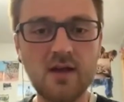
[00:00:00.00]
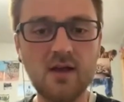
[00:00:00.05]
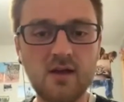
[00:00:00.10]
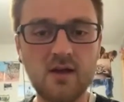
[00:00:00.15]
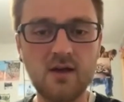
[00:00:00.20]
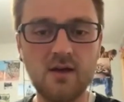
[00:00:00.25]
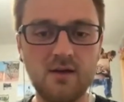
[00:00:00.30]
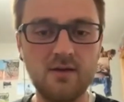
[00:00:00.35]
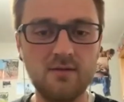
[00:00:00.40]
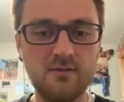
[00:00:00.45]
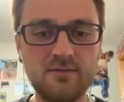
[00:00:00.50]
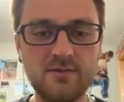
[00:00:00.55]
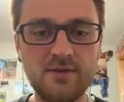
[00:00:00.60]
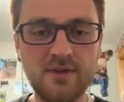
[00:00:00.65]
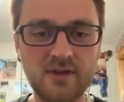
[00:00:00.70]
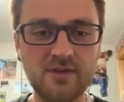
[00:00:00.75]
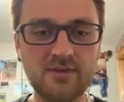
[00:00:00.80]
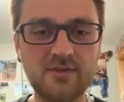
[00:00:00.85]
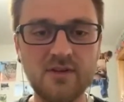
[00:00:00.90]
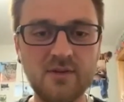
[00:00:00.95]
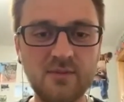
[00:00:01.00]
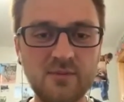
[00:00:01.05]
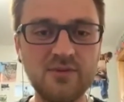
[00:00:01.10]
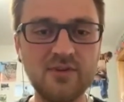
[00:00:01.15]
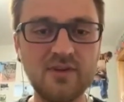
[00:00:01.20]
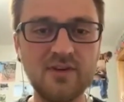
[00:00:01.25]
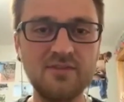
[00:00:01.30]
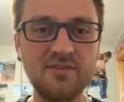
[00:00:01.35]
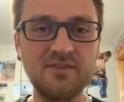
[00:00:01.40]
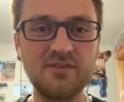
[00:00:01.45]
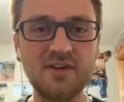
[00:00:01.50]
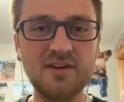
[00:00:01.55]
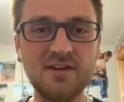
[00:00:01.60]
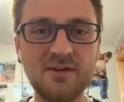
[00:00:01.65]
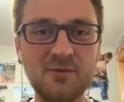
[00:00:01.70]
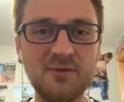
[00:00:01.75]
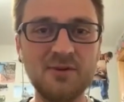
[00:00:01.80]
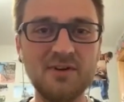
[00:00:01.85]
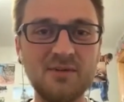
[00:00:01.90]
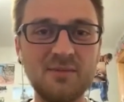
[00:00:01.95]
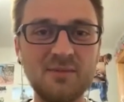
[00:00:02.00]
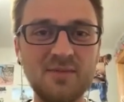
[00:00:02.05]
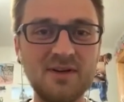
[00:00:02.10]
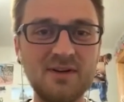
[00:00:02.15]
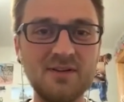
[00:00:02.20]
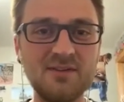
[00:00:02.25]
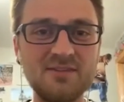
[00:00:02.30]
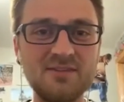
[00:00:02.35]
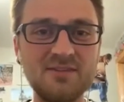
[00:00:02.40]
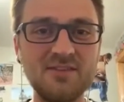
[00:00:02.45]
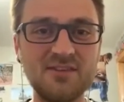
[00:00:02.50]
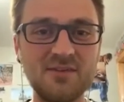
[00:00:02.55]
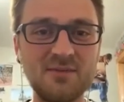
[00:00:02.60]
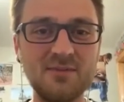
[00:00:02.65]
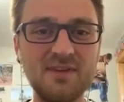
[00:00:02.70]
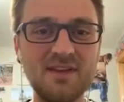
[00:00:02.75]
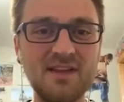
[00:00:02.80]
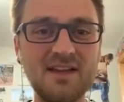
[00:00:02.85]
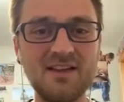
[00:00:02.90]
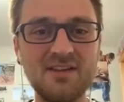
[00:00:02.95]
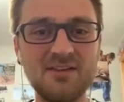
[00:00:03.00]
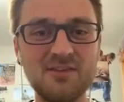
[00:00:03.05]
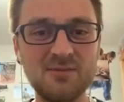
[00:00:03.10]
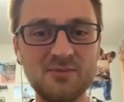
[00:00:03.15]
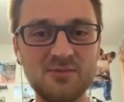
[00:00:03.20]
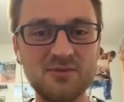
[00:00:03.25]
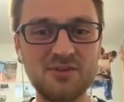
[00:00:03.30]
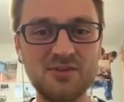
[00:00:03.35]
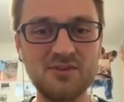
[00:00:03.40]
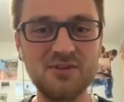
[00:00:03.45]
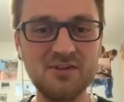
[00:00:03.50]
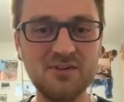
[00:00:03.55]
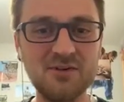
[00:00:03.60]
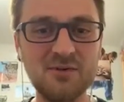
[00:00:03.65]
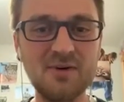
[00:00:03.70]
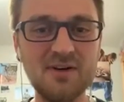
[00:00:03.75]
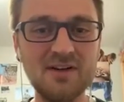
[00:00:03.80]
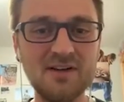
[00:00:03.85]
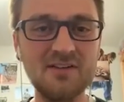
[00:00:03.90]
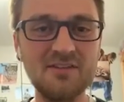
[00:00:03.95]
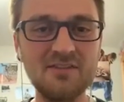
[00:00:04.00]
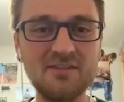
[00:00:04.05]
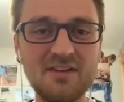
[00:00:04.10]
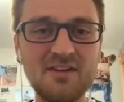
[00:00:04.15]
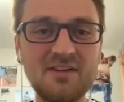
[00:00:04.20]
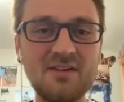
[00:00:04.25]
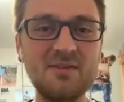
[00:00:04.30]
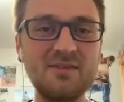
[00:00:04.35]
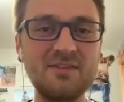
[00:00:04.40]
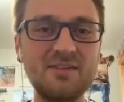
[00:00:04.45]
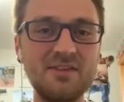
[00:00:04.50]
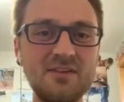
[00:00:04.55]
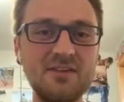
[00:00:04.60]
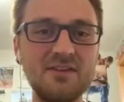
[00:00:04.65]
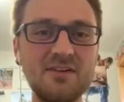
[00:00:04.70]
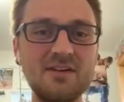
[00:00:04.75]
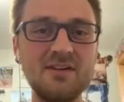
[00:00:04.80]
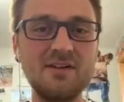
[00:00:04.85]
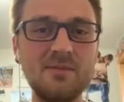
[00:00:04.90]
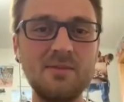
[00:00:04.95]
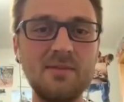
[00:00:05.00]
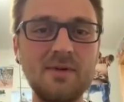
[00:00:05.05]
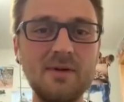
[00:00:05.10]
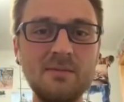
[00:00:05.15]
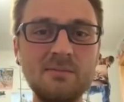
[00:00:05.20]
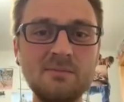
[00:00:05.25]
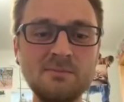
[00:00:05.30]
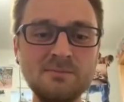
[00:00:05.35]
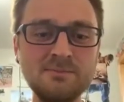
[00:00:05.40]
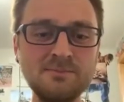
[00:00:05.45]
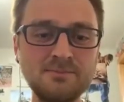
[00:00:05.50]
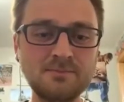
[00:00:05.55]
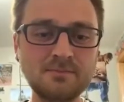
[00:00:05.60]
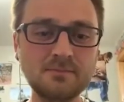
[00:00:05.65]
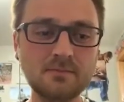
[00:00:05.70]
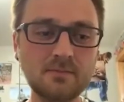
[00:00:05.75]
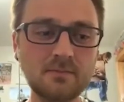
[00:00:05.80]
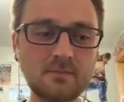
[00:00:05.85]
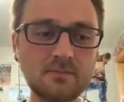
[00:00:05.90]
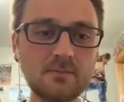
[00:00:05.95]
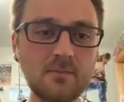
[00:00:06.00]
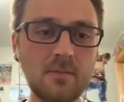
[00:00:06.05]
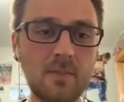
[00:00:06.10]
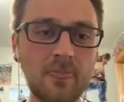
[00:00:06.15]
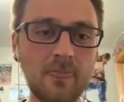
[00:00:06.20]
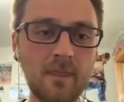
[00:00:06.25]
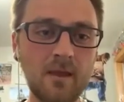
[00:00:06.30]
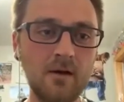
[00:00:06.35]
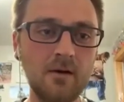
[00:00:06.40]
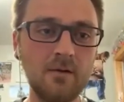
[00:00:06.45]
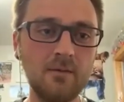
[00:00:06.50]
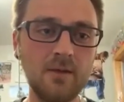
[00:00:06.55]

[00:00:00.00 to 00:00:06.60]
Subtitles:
the X Games stuff is kind of weird about some of that, as I'm sure you're aware of too. But that